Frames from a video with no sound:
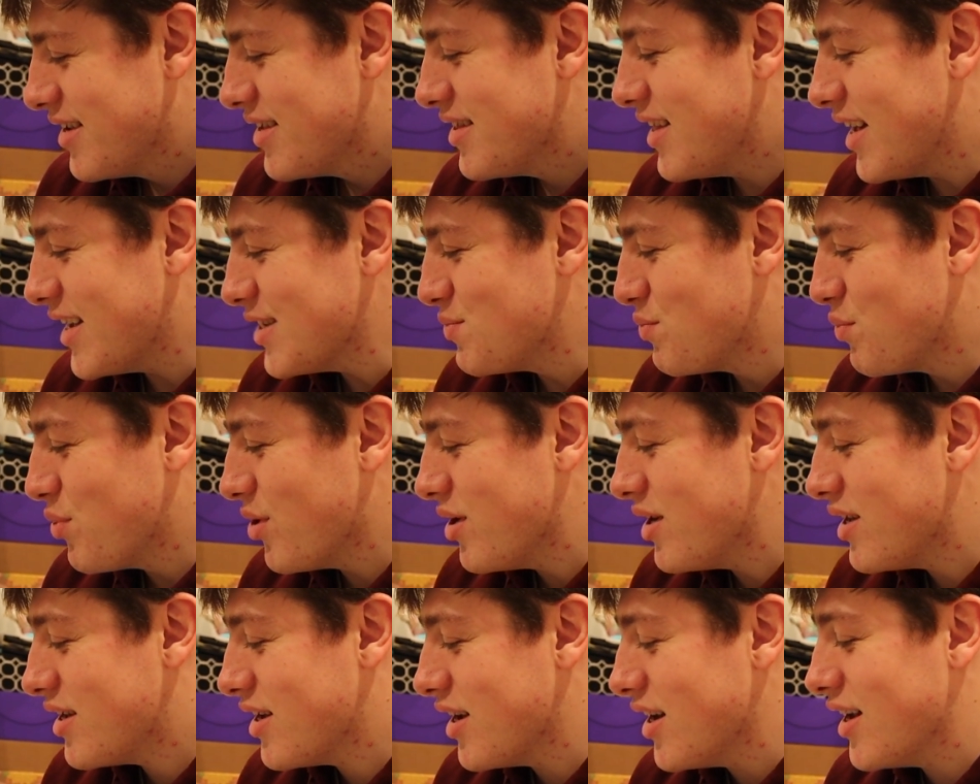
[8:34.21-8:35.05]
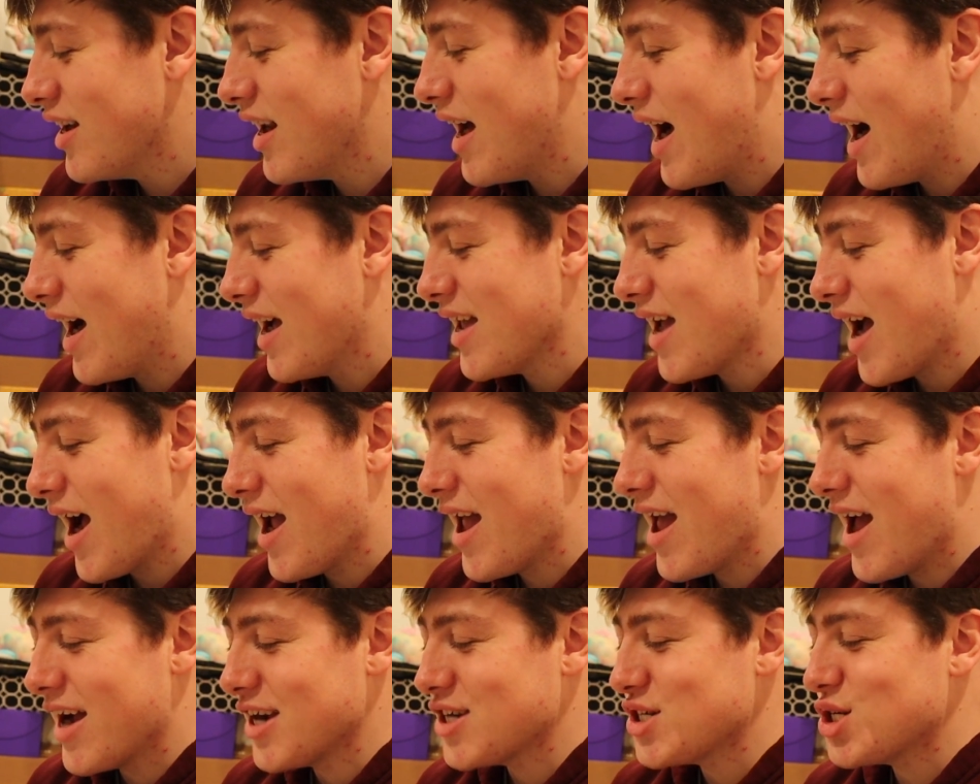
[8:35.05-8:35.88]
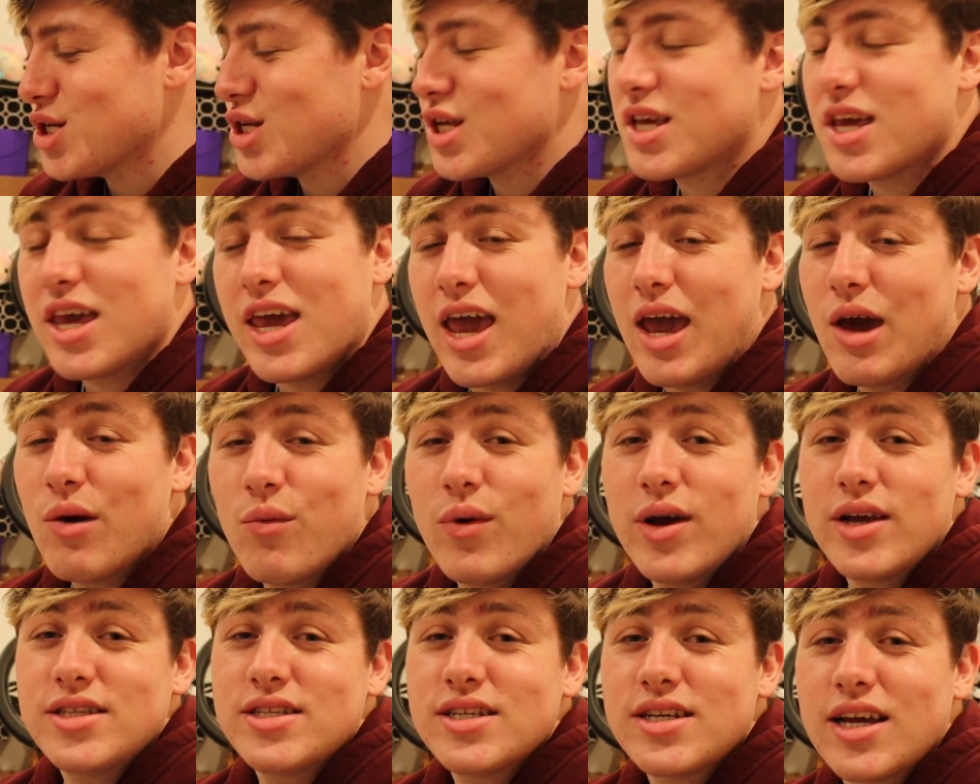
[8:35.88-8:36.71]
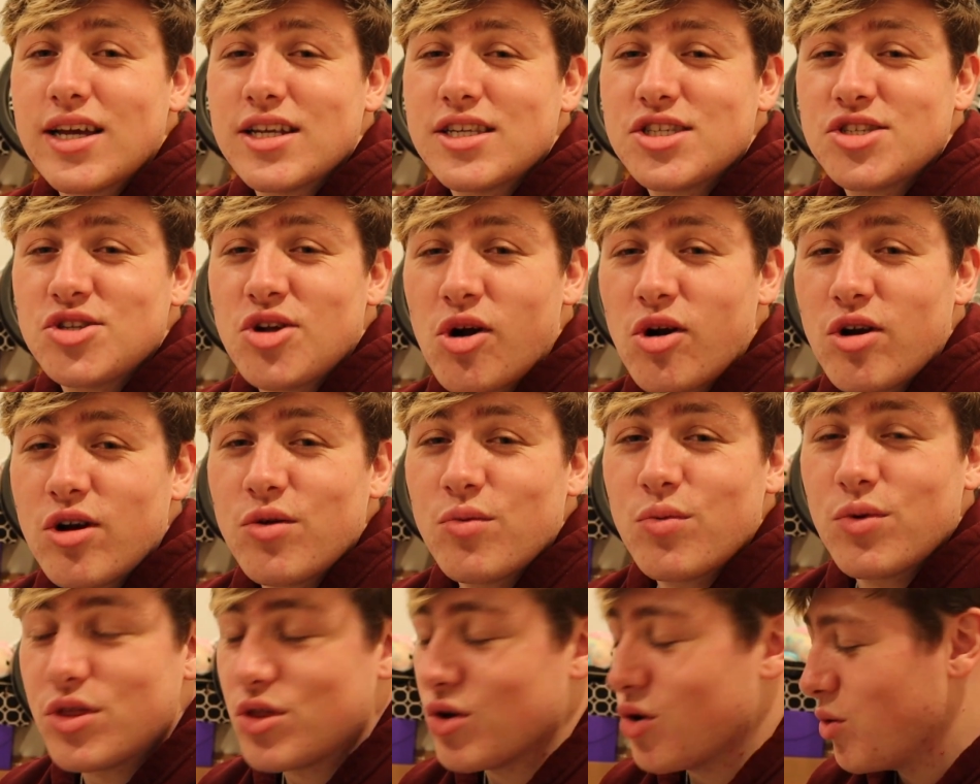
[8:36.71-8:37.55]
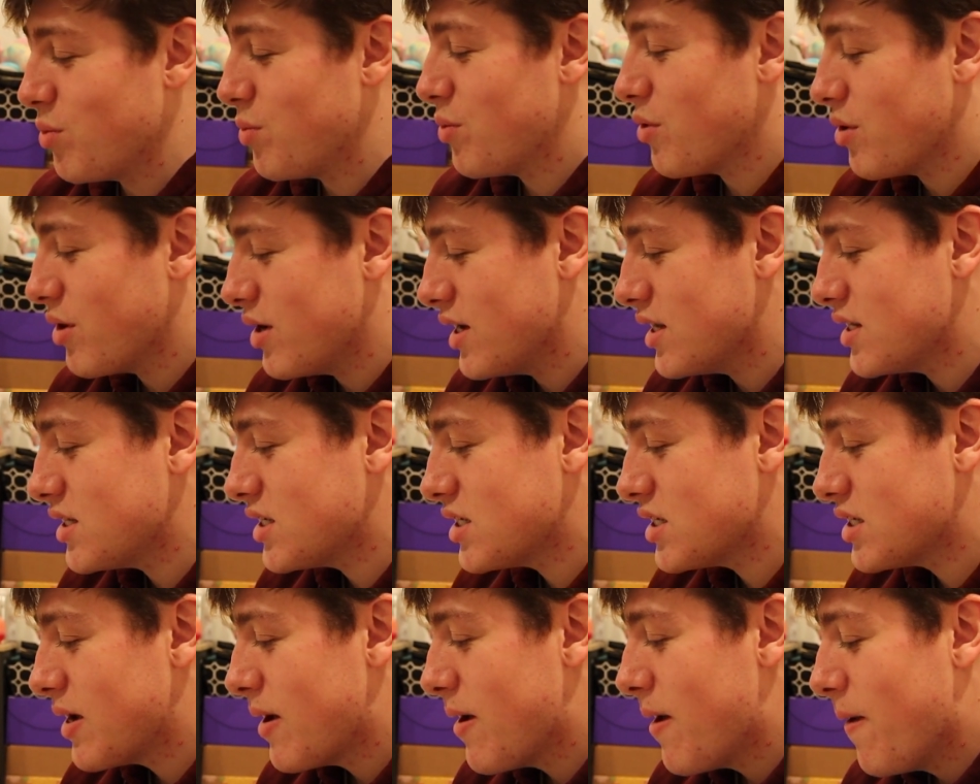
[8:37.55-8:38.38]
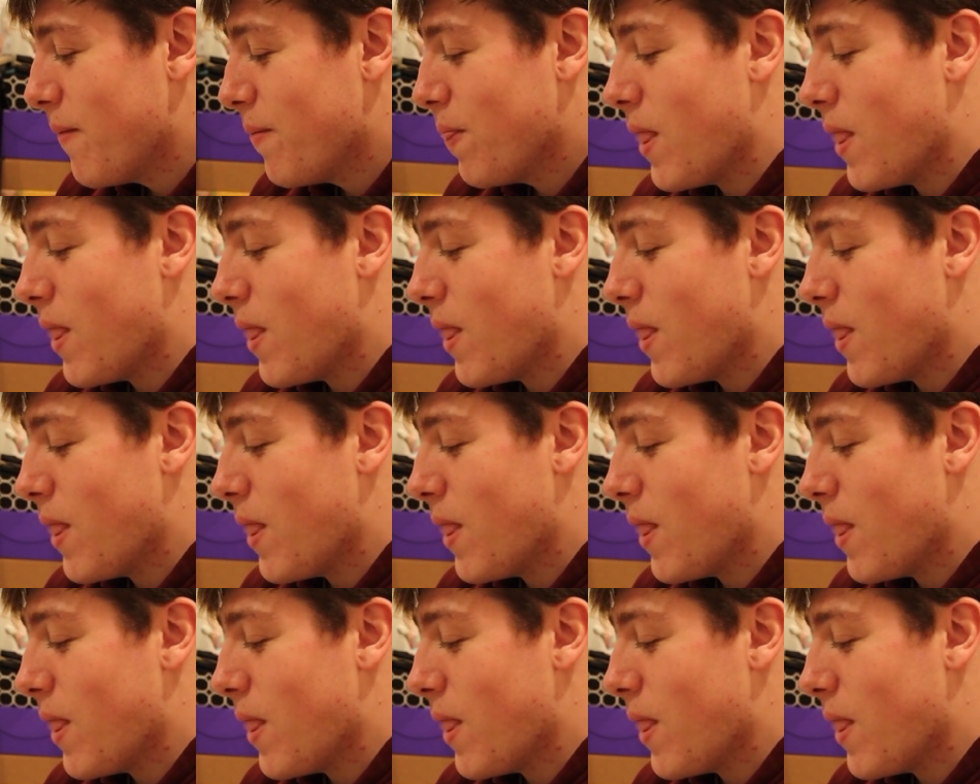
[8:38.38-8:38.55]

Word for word: That's pretty good. I actually can't wait to get started with Uber Eats.